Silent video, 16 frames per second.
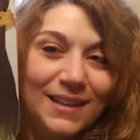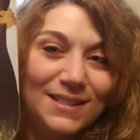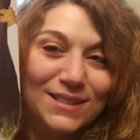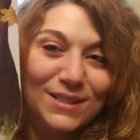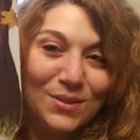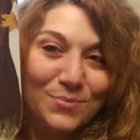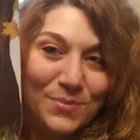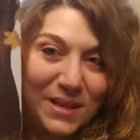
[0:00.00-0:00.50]

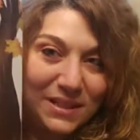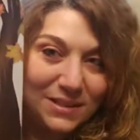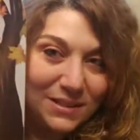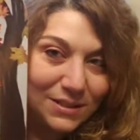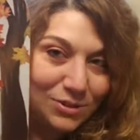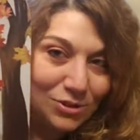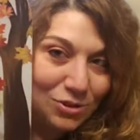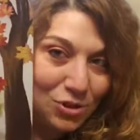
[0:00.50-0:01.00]
It's the
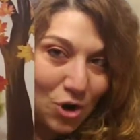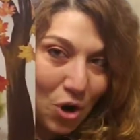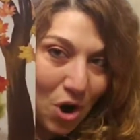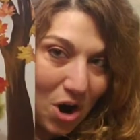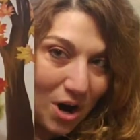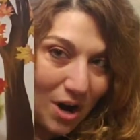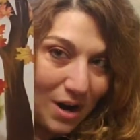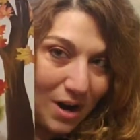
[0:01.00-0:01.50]
mason
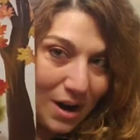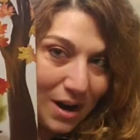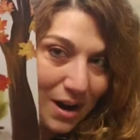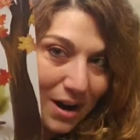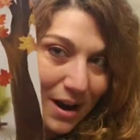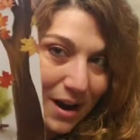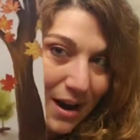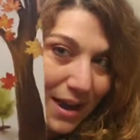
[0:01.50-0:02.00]
jar.
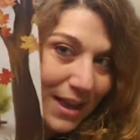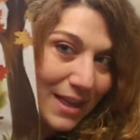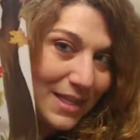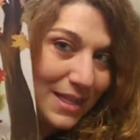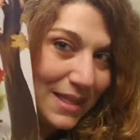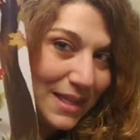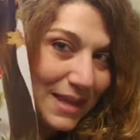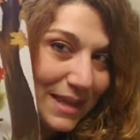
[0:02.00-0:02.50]

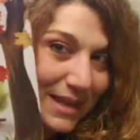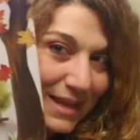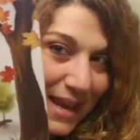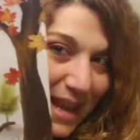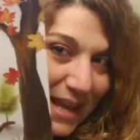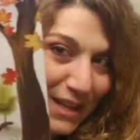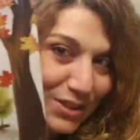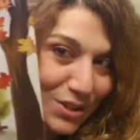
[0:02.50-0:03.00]

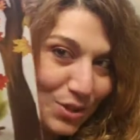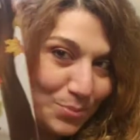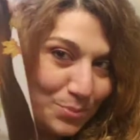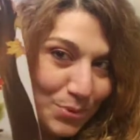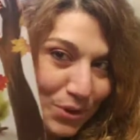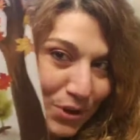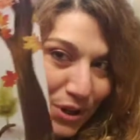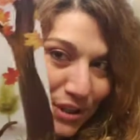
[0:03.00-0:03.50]
It has
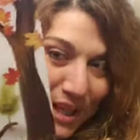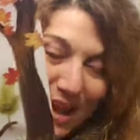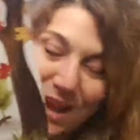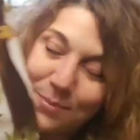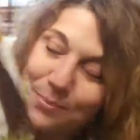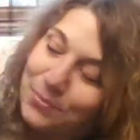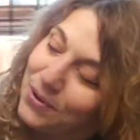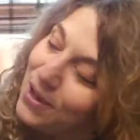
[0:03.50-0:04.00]
the
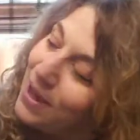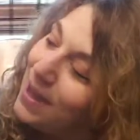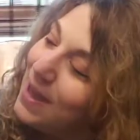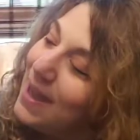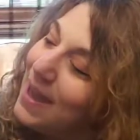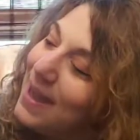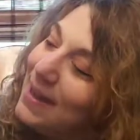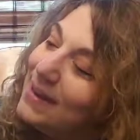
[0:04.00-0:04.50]
burlap
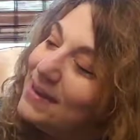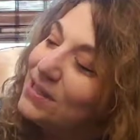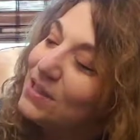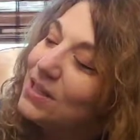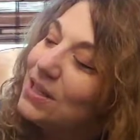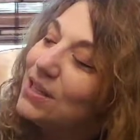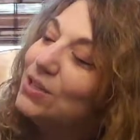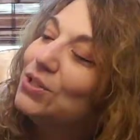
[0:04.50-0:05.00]
and
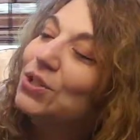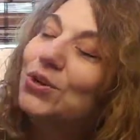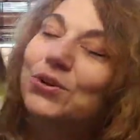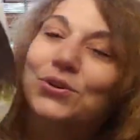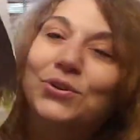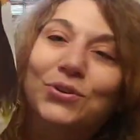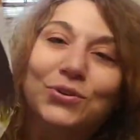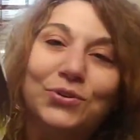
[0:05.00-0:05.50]
it
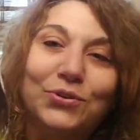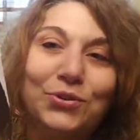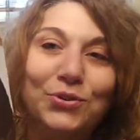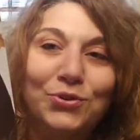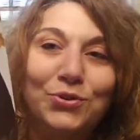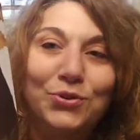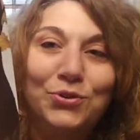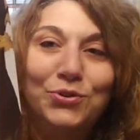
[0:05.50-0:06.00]
says,
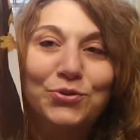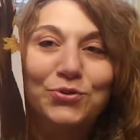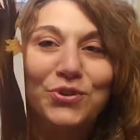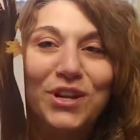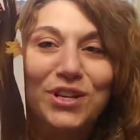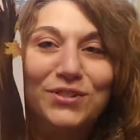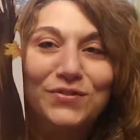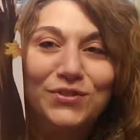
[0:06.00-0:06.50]

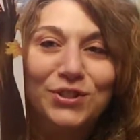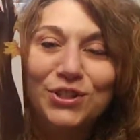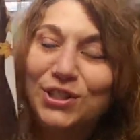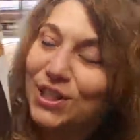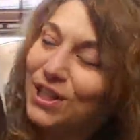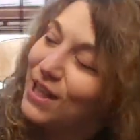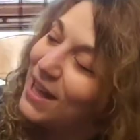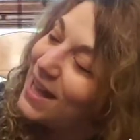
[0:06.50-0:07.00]

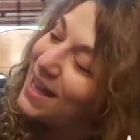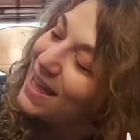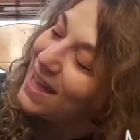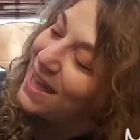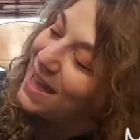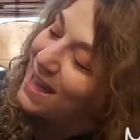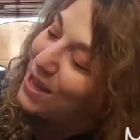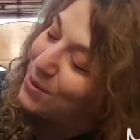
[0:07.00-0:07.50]
grateful
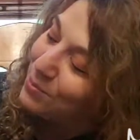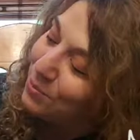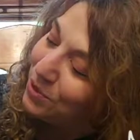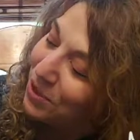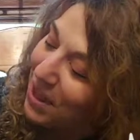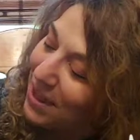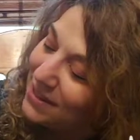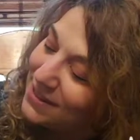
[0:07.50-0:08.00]

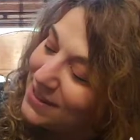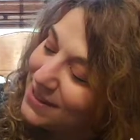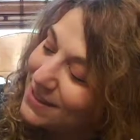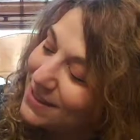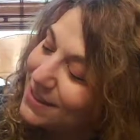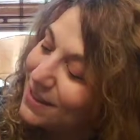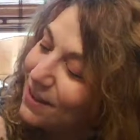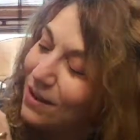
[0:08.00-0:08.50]
and
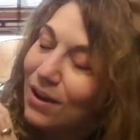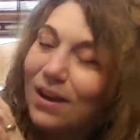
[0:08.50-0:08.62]
blessed.